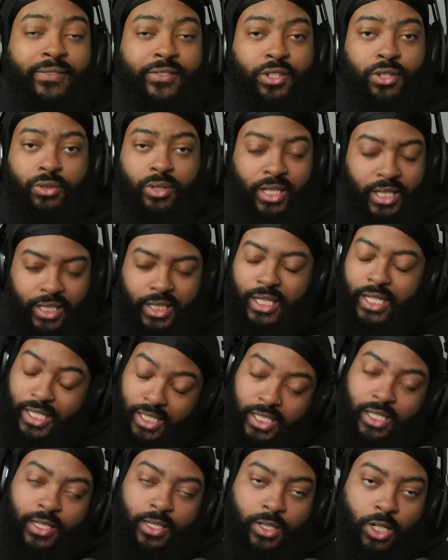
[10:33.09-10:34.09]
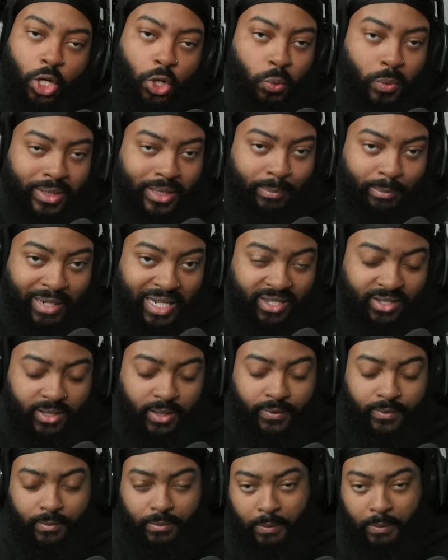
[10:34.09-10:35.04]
to. He he can go with the best of them.